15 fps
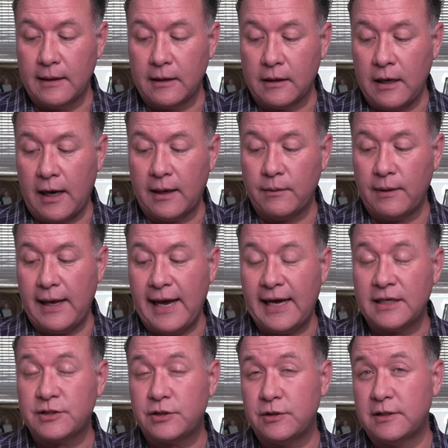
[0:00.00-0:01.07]
God will
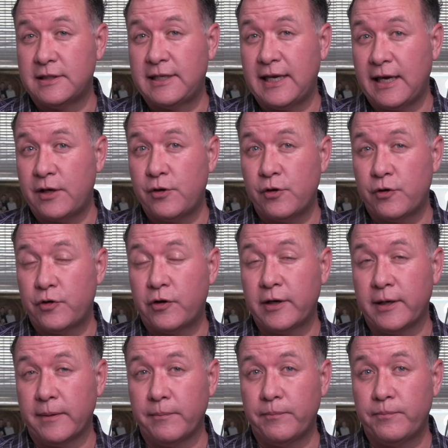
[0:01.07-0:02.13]
ask you to take your
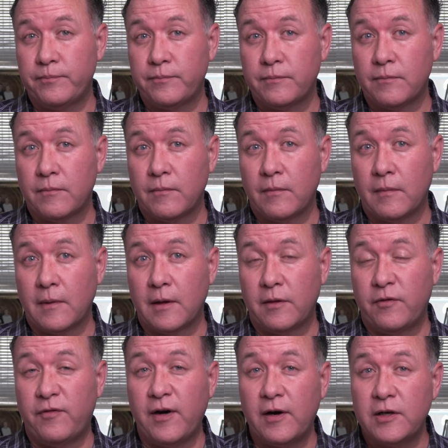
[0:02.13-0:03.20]
dream, the
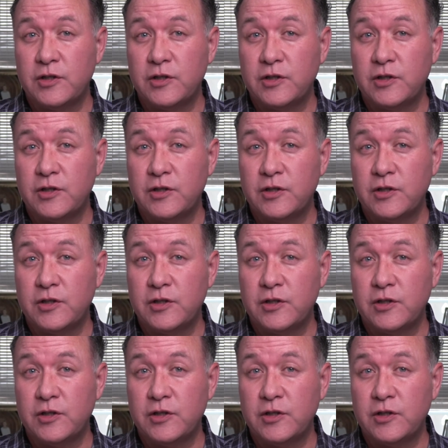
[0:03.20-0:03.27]
very